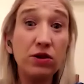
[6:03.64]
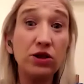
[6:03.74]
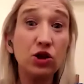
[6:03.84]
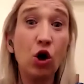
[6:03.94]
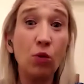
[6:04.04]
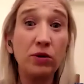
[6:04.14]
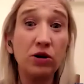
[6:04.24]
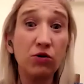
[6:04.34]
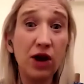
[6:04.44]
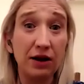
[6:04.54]
there is
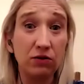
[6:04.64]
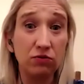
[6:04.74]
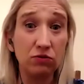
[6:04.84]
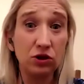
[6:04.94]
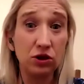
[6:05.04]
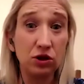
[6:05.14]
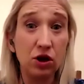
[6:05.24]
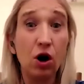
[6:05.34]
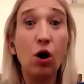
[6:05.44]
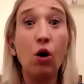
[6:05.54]
common ground,
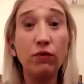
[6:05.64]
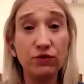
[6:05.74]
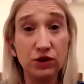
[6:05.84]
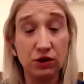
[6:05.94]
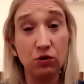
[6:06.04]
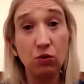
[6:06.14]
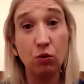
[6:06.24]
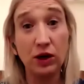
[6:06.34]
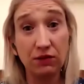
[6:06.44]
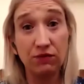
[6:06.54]
often
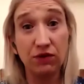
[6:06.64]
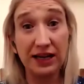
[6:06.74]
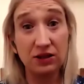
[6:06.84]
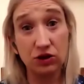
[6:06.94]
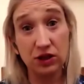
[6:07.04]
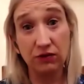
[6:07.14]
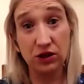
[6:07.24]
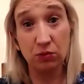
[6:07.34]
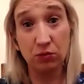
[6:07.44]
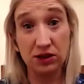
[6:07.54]
we can find ourselves
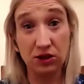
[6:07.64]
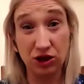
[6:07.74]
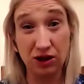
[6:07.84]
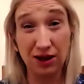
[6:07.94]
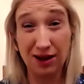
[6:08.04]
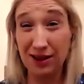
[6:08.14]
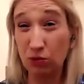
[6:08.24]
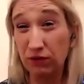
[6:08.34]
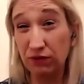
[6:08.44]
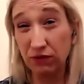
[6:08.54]
in a position
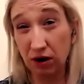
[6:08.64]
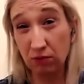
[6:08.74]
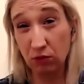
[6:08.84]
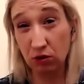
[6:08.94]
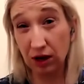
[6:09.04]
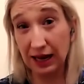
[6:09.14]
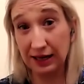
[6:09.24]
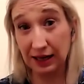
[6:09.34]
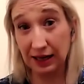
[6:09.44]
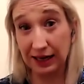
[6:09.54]
that we're far more
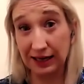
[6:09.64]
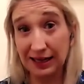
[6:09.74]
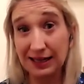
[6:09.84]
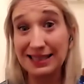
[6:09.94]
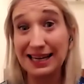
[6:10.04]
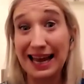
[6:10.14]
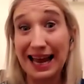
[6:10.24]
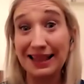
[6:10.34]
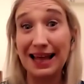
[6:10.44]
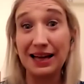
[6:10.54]
likely to
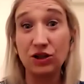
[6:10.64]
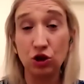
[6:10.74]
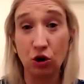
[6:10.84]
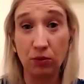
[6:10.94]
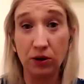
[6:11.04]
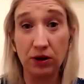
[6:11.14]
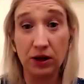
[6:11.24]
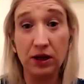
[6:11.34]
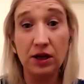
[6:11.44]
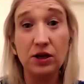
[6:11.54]
get that job.
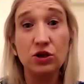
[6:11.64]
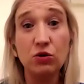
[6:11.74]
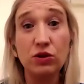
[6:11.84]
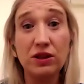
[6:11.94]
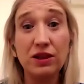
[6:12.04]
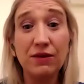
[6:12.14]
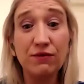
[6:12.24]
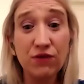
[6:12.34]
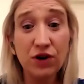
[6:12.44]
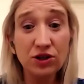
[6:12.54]
So the
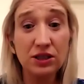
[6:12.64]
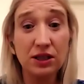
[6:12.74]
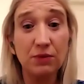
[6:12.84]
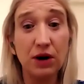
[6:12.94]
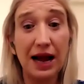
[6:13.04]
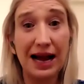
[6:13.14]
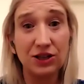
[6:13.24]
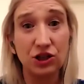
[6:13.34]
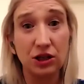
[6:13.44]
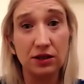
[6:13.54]
first deliberate
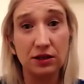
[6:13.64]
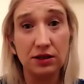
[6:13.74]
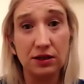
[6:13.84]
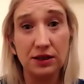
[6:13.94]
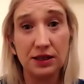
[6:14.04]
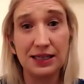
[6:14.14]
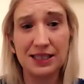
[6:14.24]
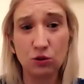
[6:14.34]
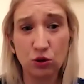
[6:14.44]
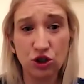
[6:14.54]
action is
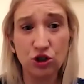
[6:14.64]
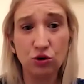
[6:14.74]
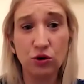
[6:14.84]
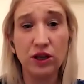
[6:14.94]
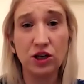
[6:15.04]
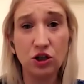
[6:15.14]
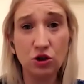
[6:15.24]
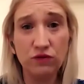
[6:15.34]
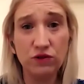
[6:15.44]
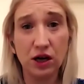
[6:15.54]
to ensure that
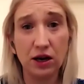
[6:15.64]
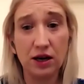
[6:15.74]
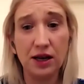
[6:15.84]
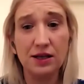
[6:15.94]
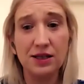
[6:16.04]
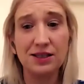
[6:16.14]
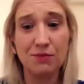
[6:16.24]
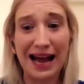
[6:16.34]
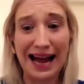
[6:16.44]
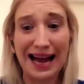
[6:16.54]
you've done
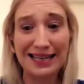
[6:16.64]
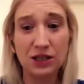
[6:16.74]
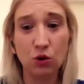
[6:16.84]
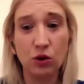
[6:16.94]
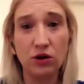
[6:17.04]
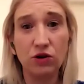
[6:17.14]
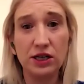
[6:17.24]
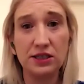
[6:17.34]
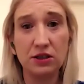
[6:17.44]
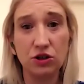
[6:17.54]
some adequate
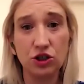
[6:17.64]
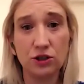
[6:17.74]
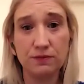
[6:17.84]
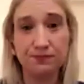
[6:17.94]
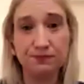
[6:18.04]
research.